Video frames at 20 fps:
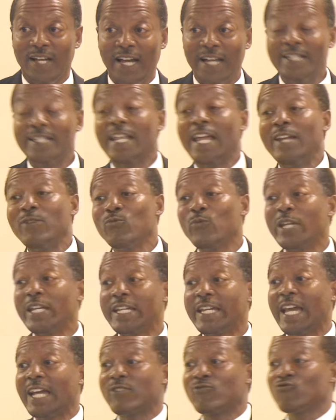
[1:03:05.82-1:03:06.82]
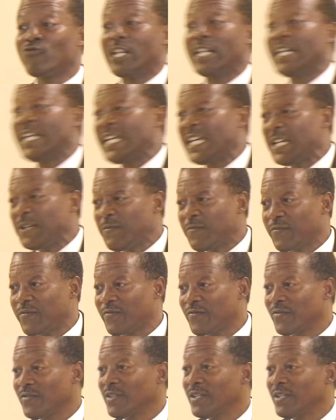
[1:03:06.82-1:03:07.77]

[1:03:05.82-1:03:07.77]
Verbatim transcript: And then we get relief